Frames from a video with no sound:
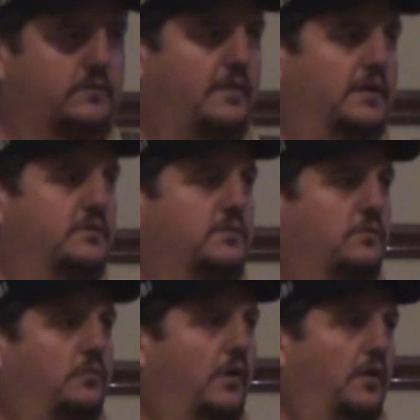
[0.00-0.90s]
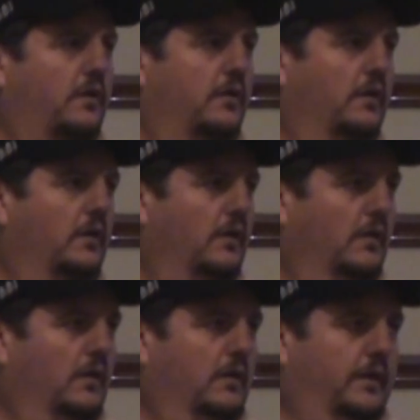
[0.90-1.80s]
things are rock.
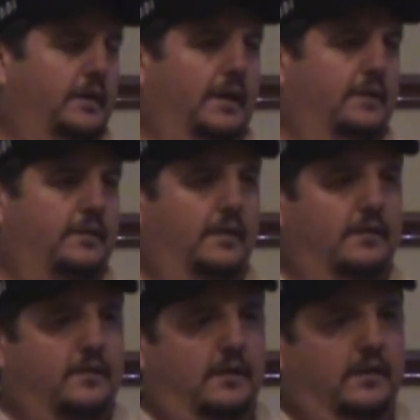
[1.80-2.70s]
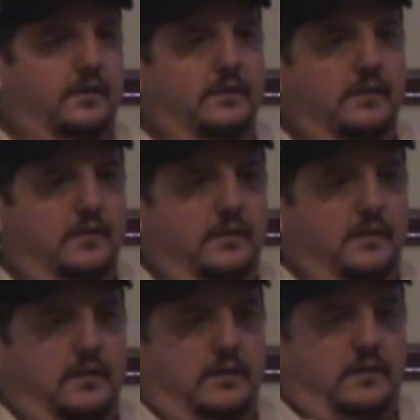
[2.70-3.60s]
Like AT&T,
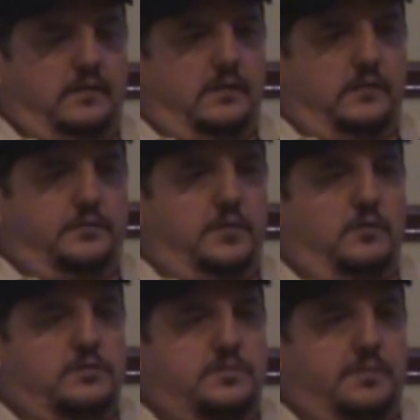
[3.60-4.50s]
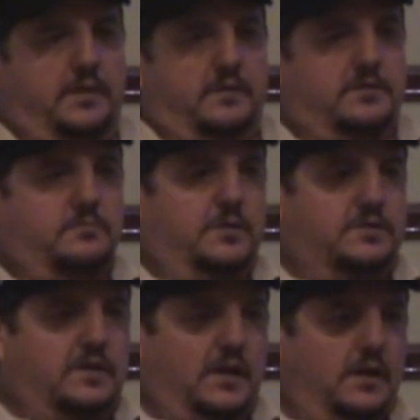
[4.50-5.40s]
if you don't spend this
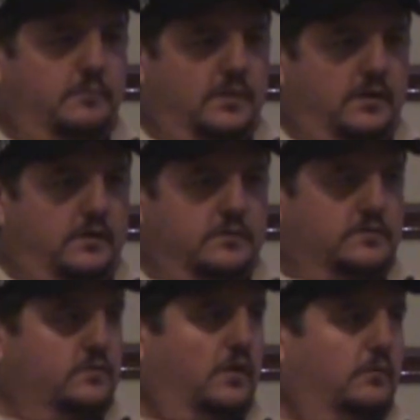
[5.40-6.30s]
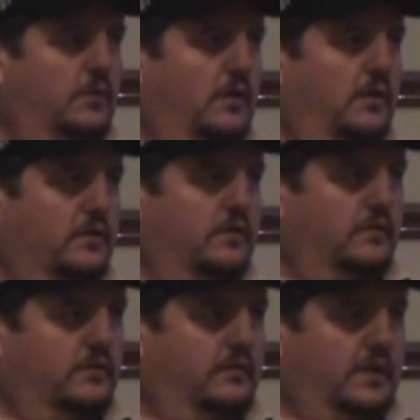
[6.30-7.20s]
much time there, it's not rock.
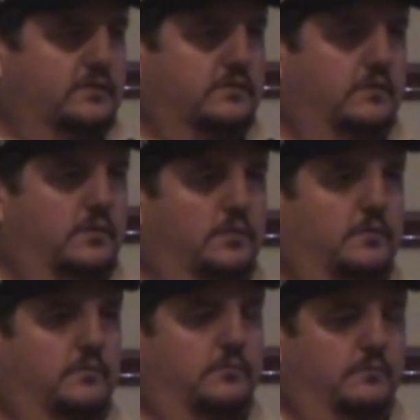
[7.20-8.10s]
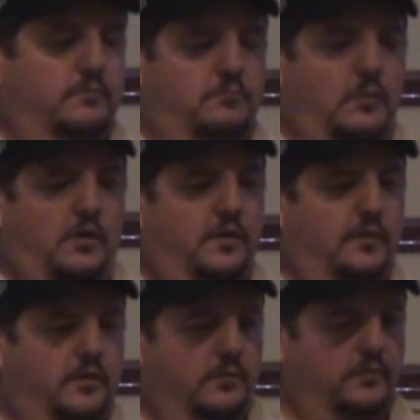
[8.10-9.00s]
That's their
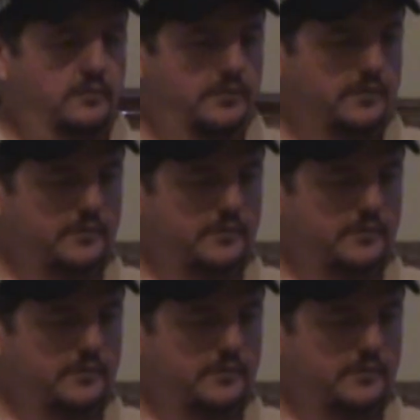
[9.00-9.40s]
motto, their